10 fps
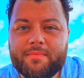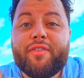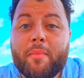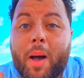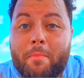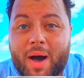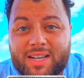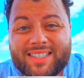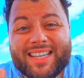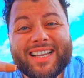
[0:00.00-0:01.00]
from
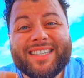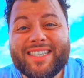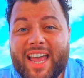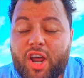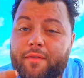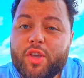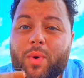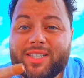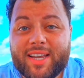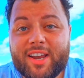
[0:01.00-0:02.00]
amongst a set of
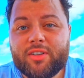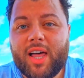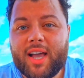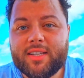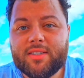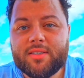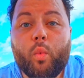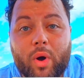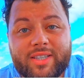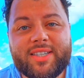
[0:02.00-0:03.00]
US airlines
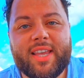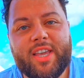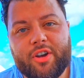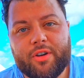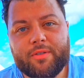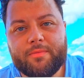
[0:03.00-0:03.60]
once a year.